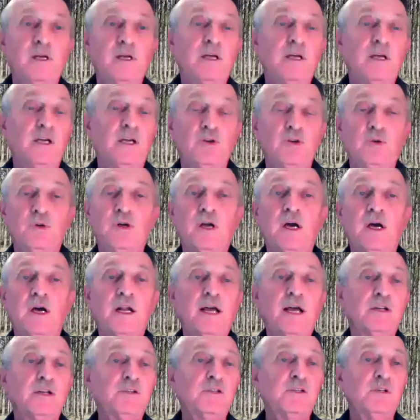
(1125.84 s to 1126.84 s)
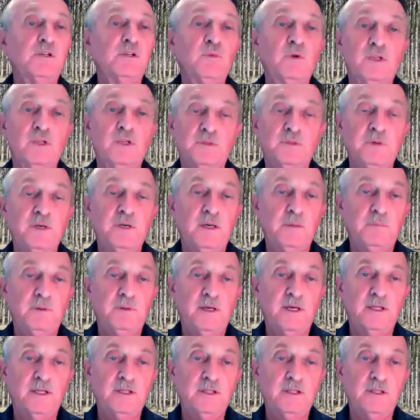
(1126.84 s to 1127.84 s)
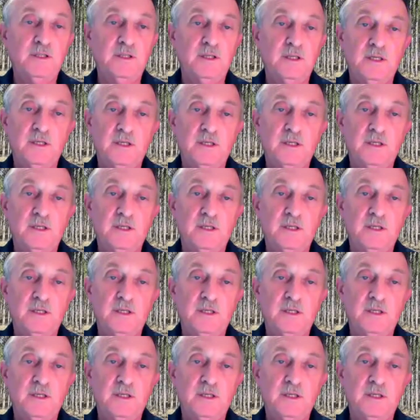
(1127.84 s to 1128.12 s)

and you're not out there when it's being planted,